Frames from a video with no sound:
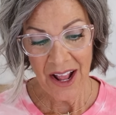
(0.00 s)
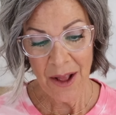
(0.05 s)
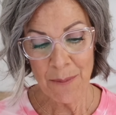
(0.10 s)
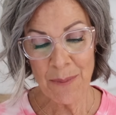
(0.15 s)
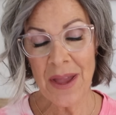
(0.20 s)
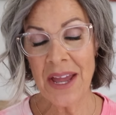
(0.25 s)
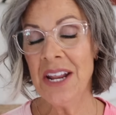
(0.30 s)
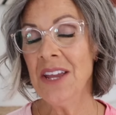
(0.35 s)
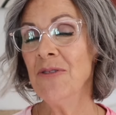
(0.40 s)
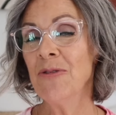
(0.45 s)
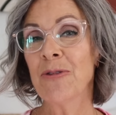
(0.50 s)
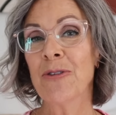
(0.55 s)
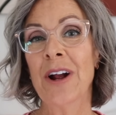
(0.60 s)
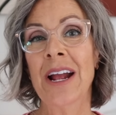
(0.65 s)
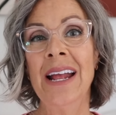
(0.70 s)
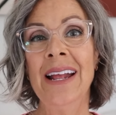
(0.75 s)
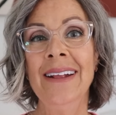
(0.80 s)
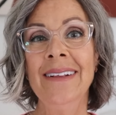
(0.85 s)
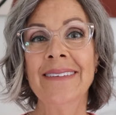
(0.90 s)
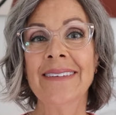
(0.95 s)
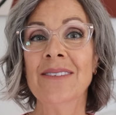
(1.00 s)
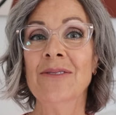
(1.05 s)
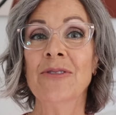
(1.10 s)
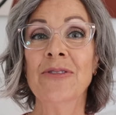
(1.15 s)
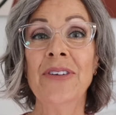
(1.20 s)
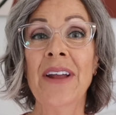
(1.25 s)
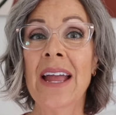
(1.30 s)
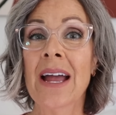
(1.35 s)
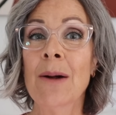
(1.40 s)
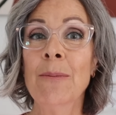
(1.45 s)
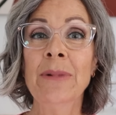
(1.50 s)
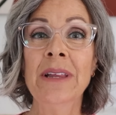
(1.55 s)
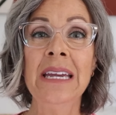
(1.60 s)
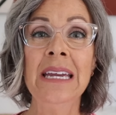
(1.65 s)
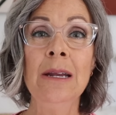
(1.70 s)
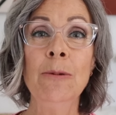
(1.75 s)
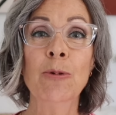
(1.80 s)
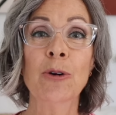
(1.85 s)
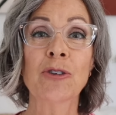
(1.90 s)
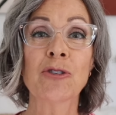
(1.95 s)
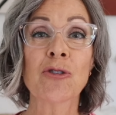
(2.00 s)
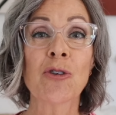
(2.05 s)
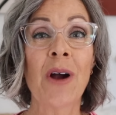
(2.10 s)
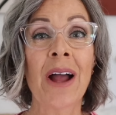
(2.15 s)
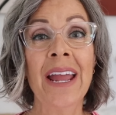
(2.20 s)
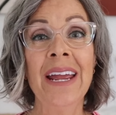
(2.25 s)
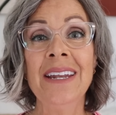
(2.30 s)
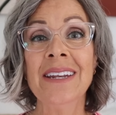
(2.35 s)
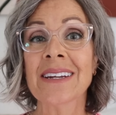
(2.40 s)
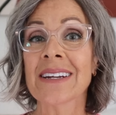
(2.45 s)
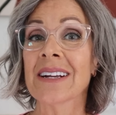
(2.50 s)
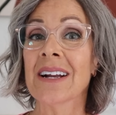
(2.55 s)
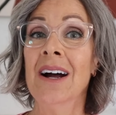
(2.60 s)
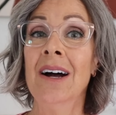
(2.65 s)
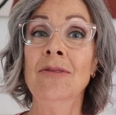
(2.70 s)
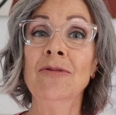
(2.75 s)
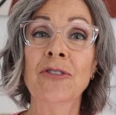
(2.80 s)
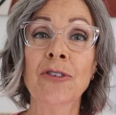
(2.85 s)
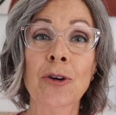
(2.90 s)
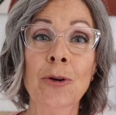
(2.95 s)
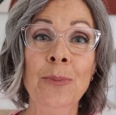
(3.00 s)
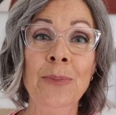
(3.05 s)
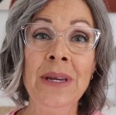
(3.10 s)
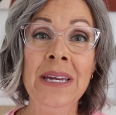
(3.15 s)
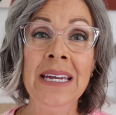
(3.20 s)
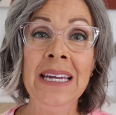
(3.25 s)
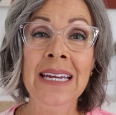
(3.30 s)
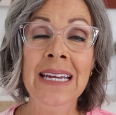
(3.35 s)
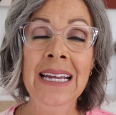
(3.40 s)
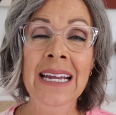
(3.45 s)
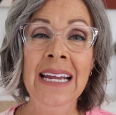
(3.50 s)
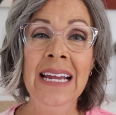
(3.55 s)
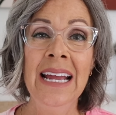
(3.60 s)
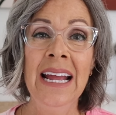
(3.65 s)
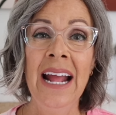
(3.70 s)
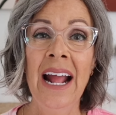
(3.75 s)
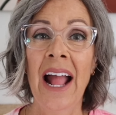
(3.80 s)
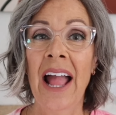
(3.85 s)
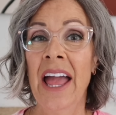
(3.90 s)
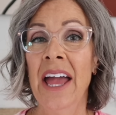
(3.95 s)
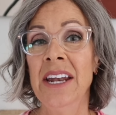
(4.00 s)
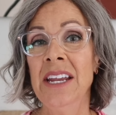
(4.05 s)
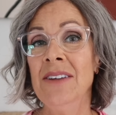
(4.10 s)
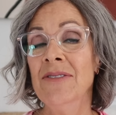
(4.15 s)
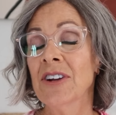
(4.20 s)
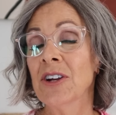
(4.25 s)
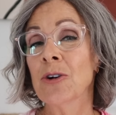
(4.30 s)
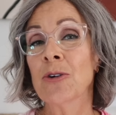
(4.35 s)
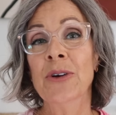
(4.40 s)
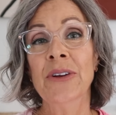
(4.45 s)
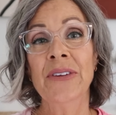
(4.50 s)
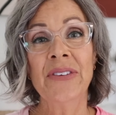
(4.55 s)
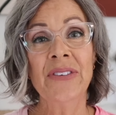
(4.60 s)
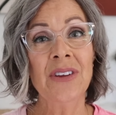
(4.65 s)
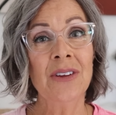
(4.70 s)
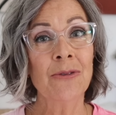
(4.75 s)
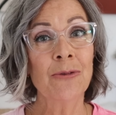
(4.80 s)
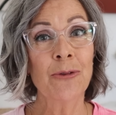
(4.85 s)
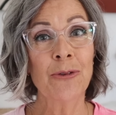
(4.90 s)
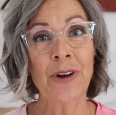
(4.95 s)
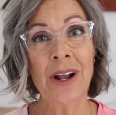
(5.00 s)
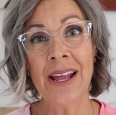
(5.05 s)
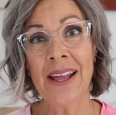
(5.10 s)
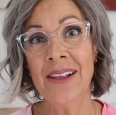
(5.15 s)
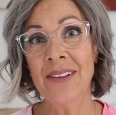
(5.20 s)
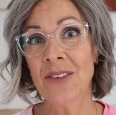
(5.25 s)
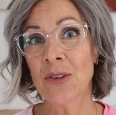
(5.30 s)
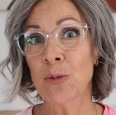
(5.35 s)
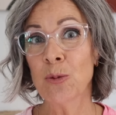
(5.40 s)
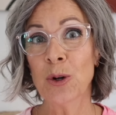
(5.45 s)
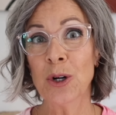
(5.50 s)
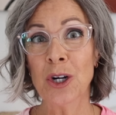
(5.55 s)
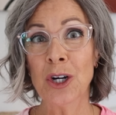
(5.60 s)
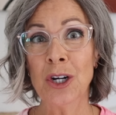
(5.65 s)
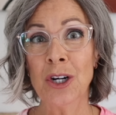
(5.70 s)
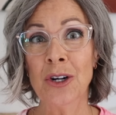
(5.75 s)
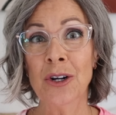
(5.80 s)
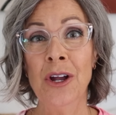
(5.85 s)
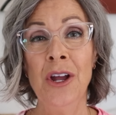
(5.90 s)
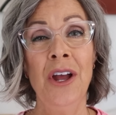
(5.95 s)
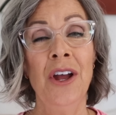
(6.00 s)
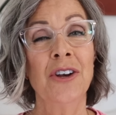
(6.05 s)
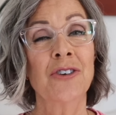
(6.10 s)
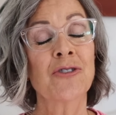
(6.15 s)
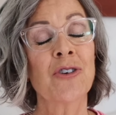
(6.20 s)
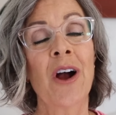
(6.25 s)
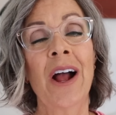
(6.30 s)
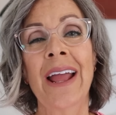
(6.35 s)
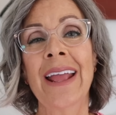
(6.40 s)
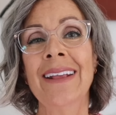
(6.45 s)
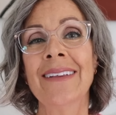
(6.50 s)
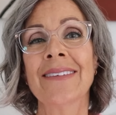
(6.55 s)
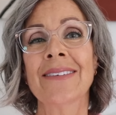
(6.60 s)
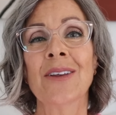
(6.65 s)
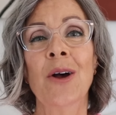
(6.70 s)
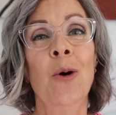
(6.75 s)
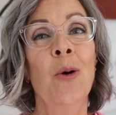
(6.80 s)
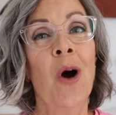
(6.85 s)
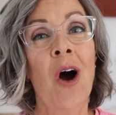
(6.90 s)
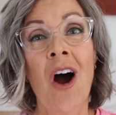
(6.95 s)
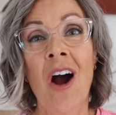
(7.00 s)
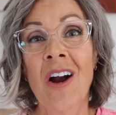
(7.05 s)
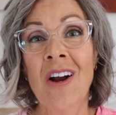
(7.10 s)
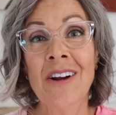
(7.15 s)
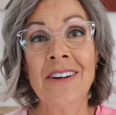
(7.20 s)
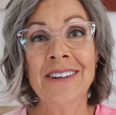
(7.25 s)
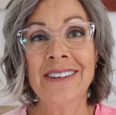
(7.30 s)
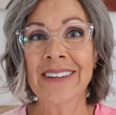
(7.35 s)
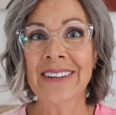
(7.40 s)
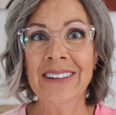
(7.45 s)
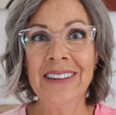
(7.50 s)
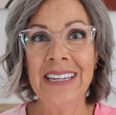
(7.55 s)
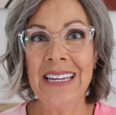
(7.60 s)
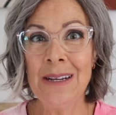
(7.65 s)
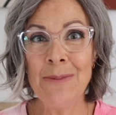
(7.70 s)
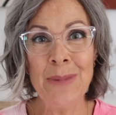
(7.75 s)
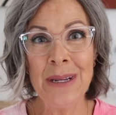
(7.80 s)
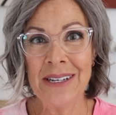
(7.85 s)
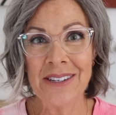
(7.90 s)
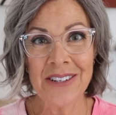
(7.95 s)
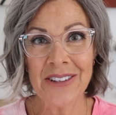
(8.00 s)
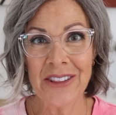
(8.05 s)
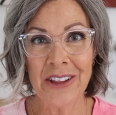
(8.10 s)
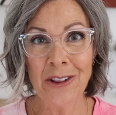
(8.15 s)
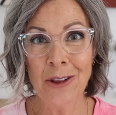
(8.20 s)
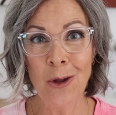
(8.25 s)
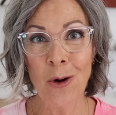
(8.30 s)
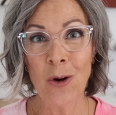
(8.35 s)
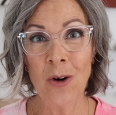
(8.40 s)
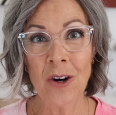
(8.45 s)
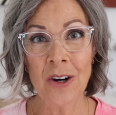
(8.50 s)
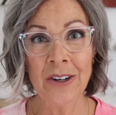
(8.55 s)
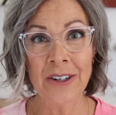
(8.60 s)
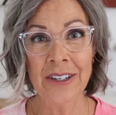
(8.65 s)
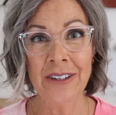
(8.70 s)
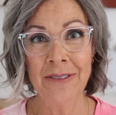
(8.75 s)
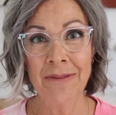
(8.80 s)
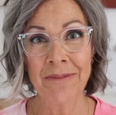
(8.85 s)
Many friends and family were trying to comfort me and even Christian friends were trying so hard to lead me to the Lord.